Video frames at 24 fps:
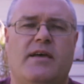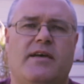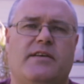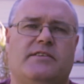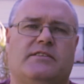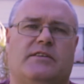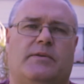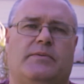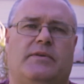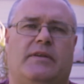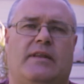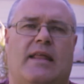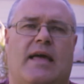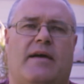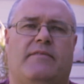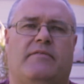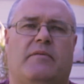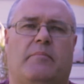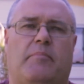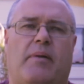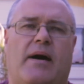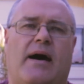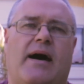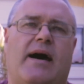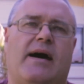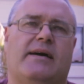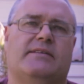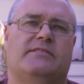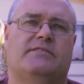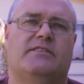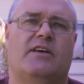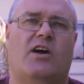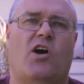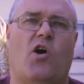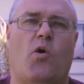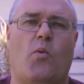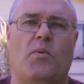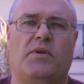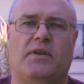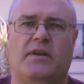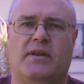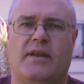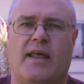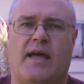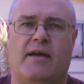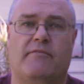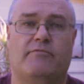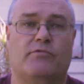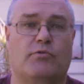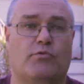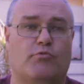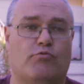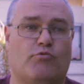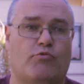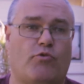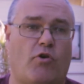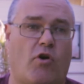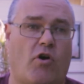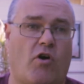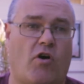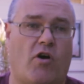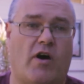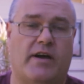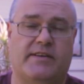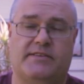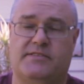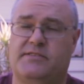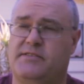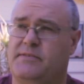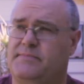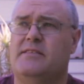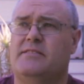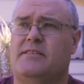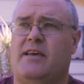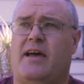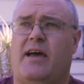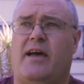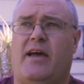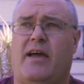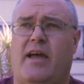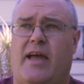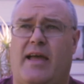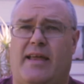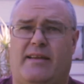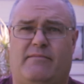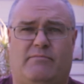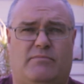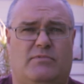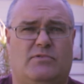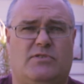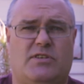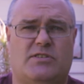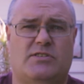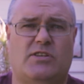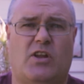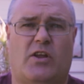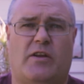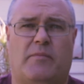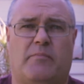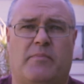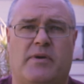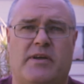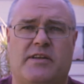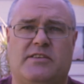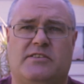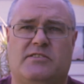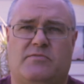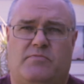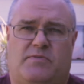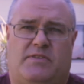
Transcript: So we didn't have the pasta, we didn't have the rice, and just a lot of meats.